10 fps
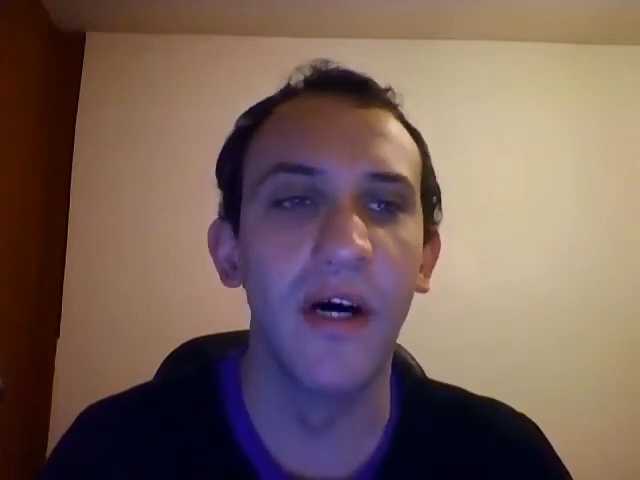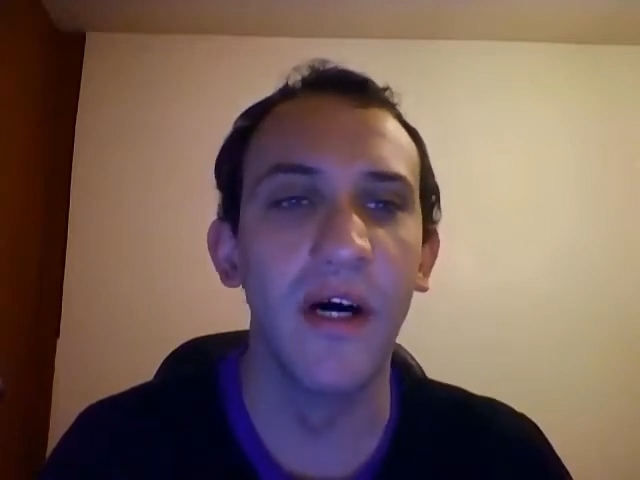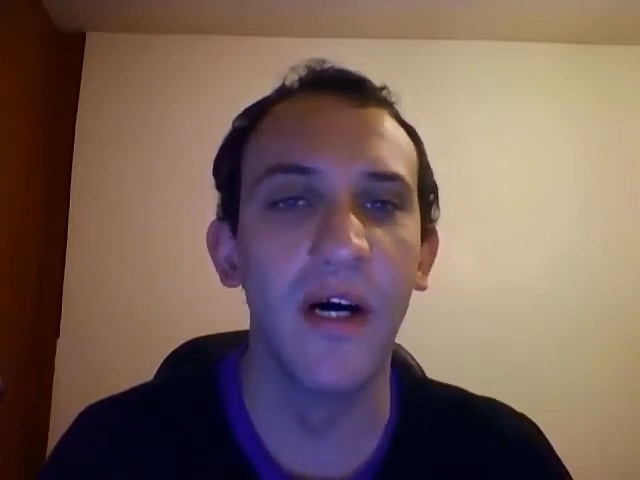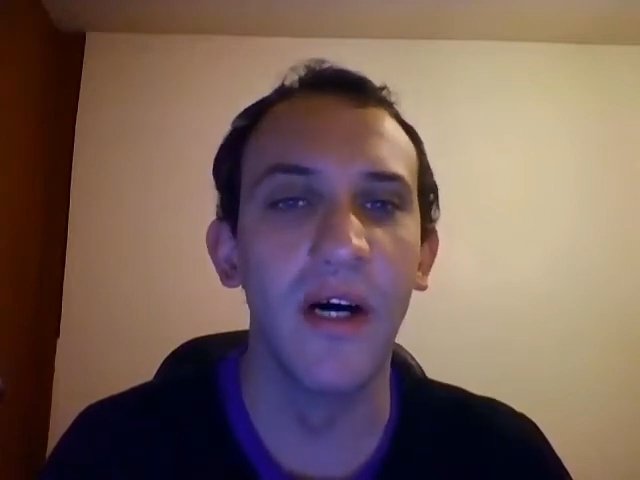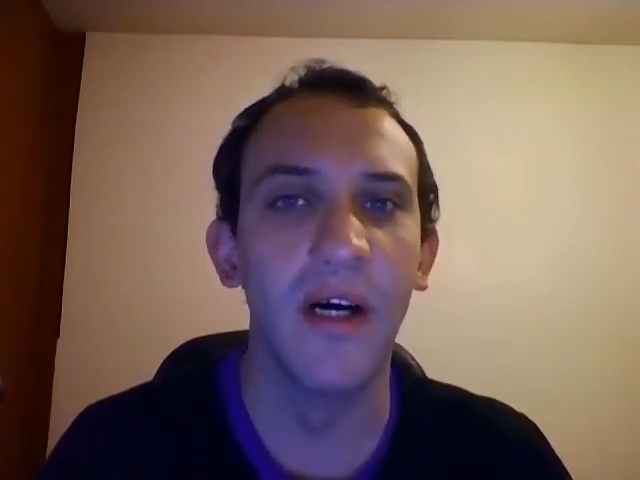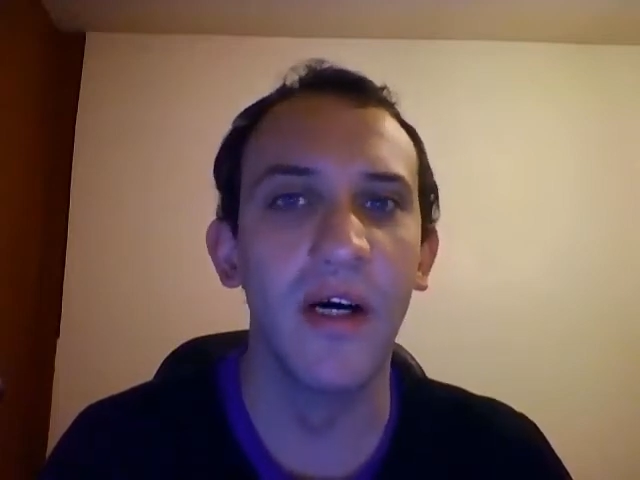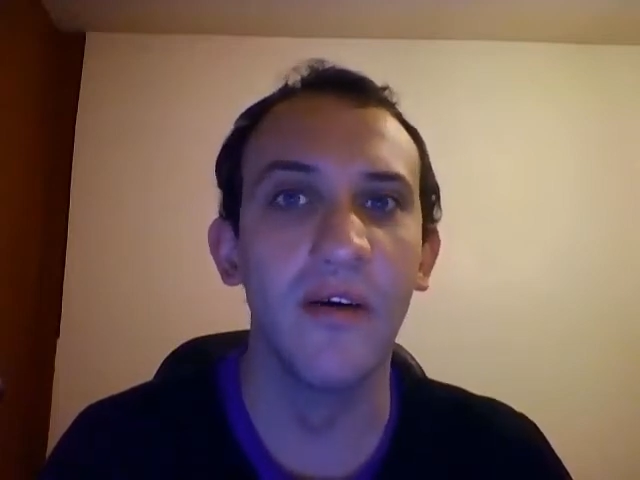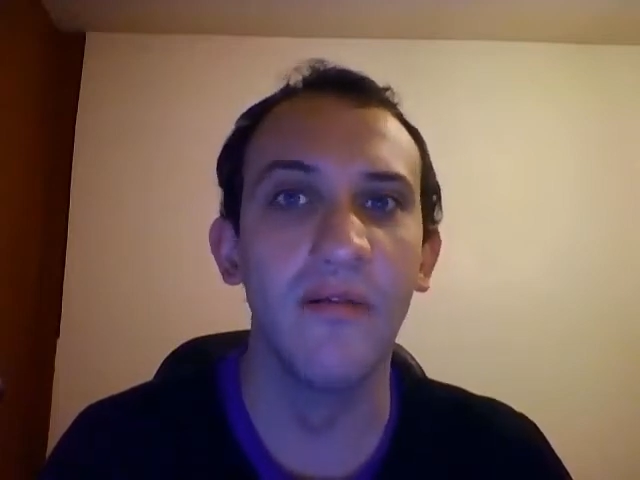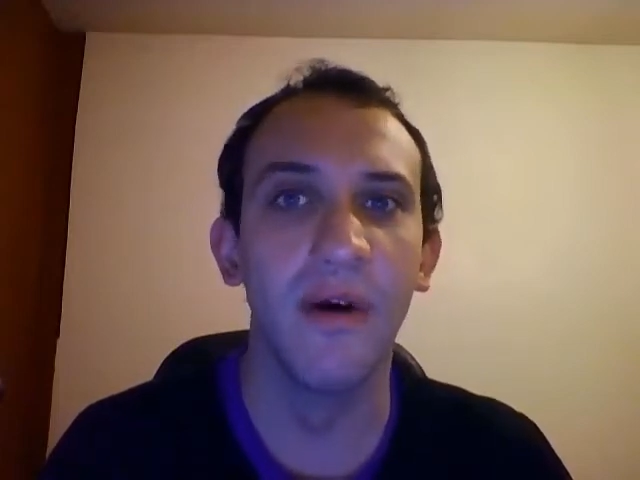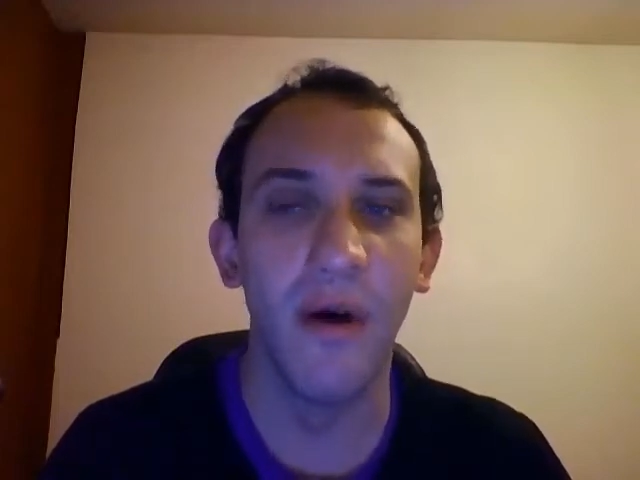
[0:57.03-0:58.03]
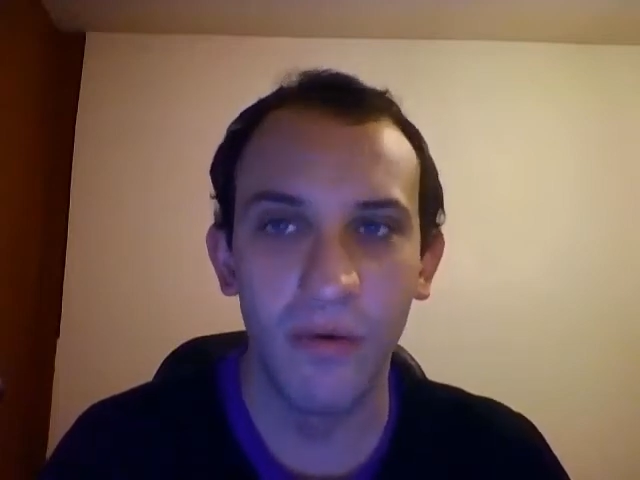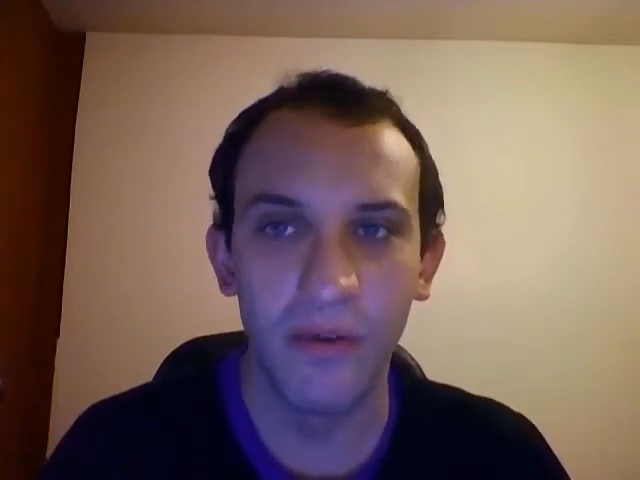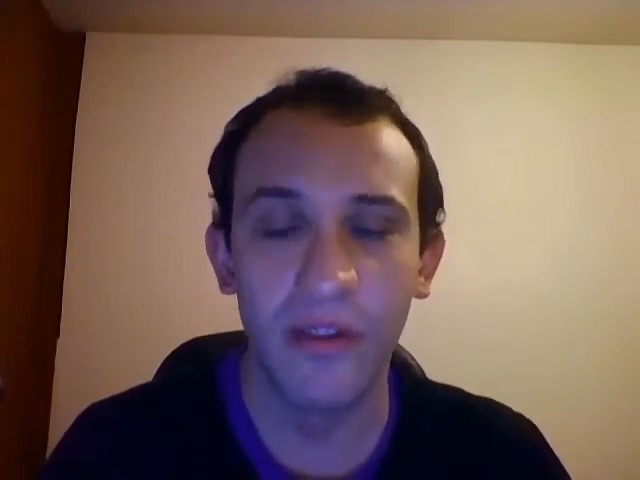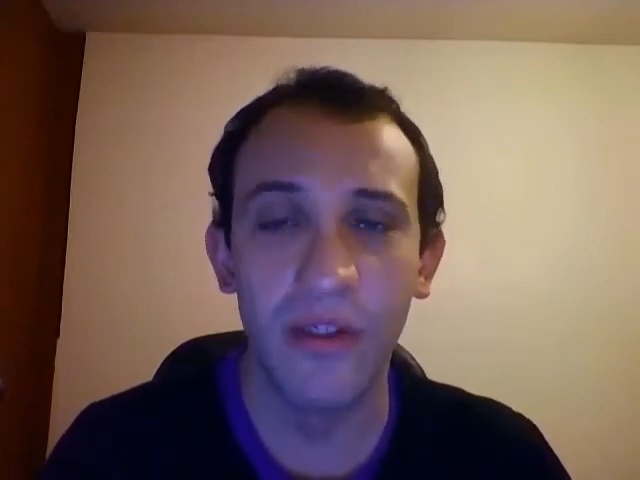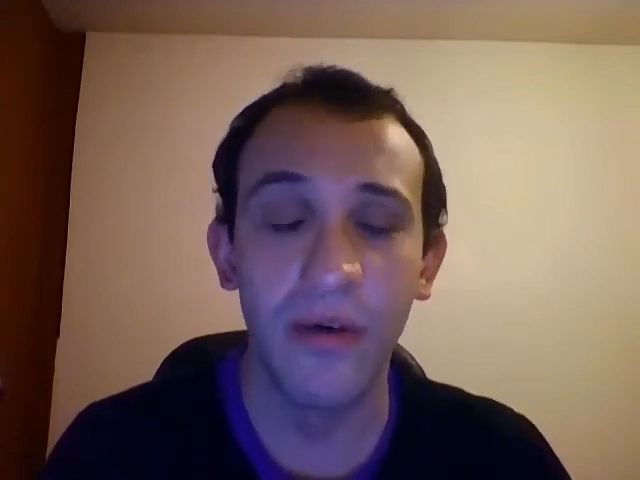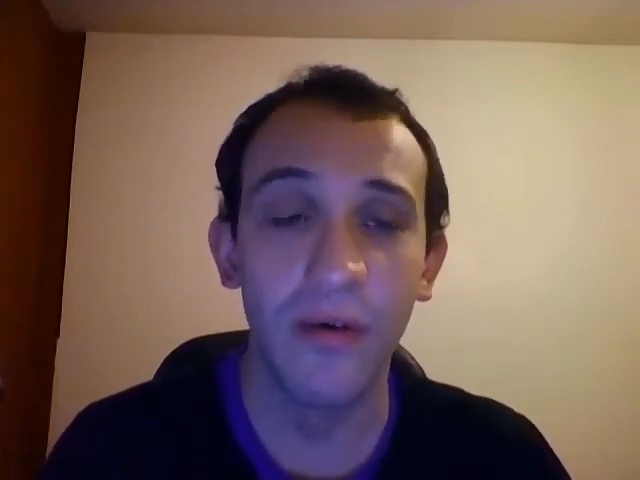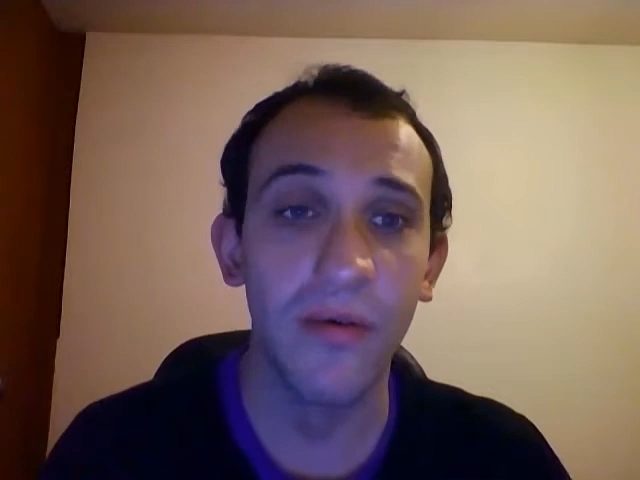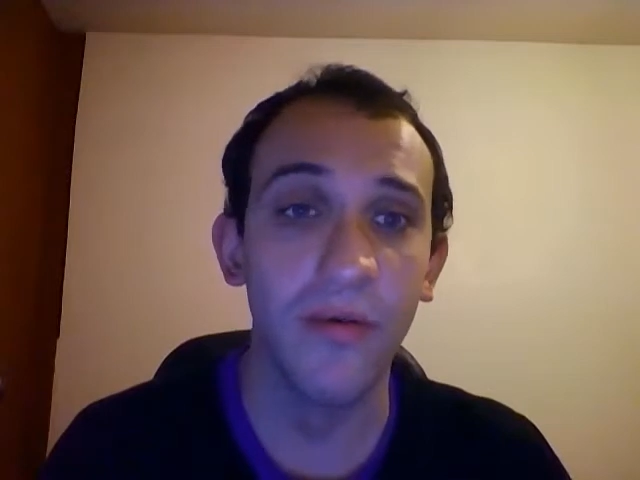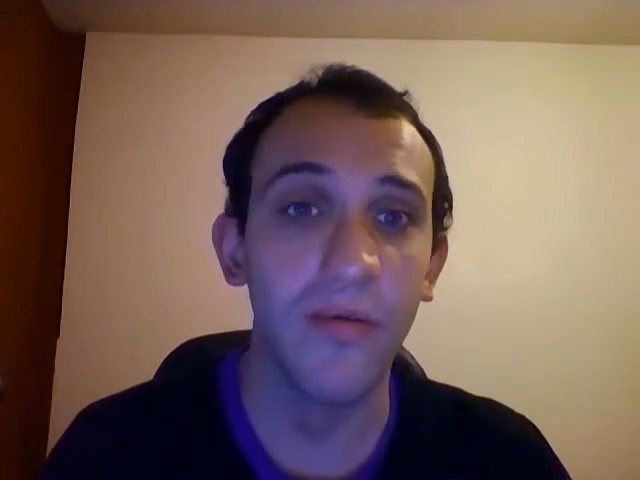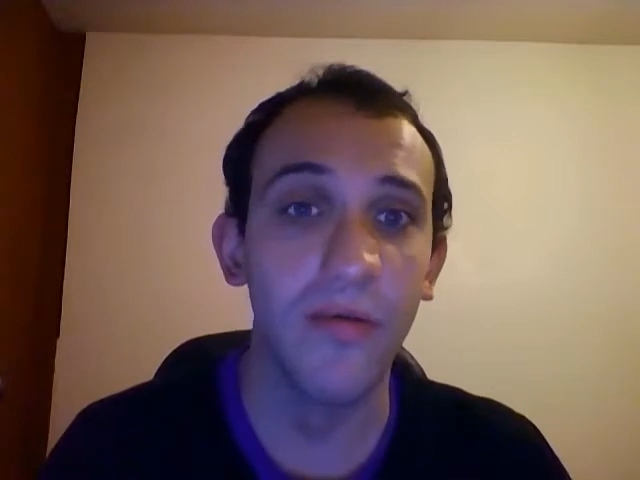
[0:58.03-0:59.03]
are old
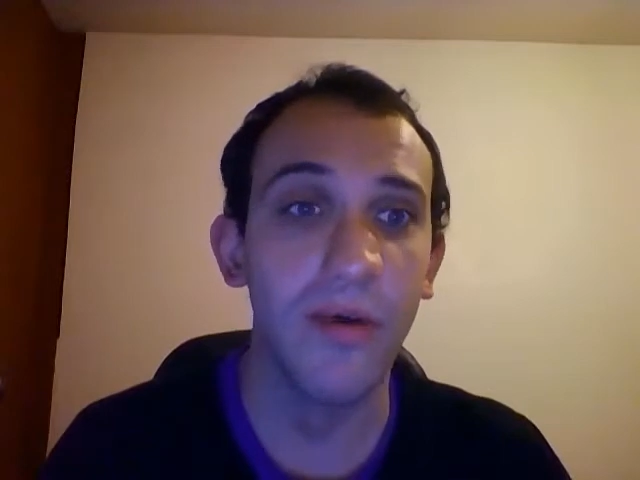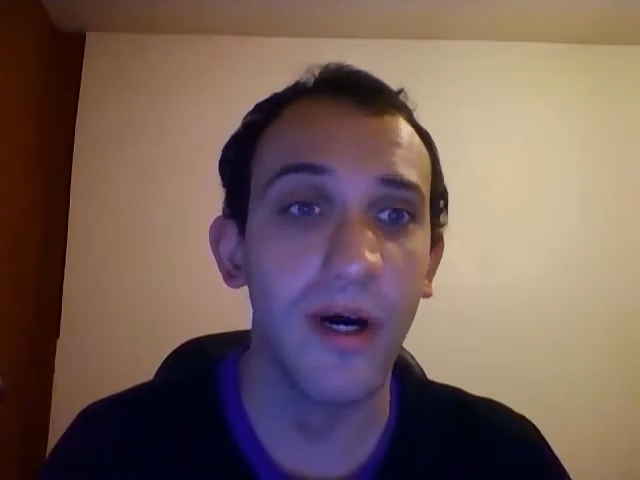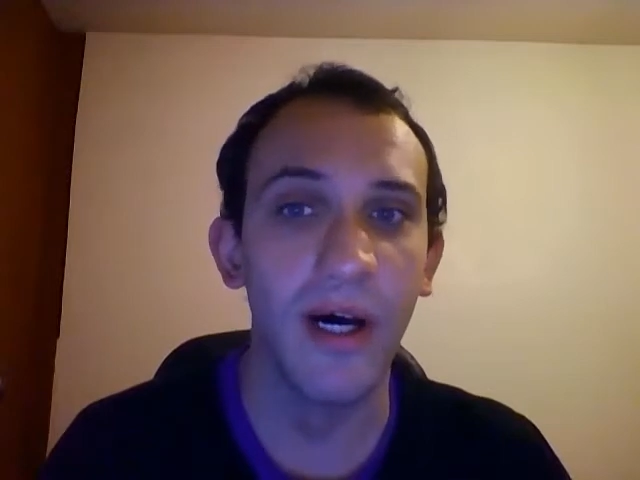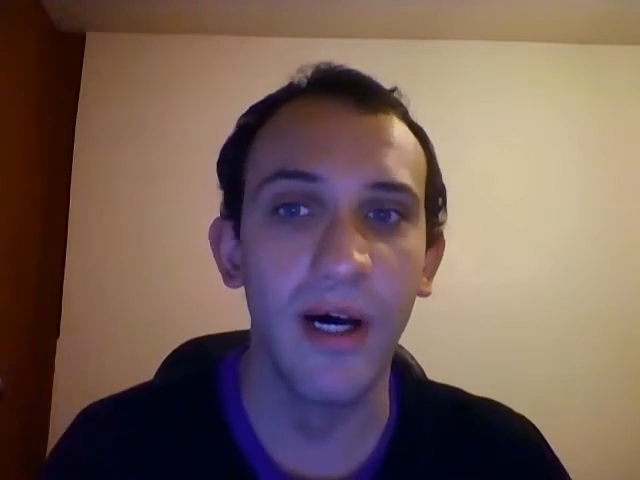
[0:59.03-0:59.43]
school.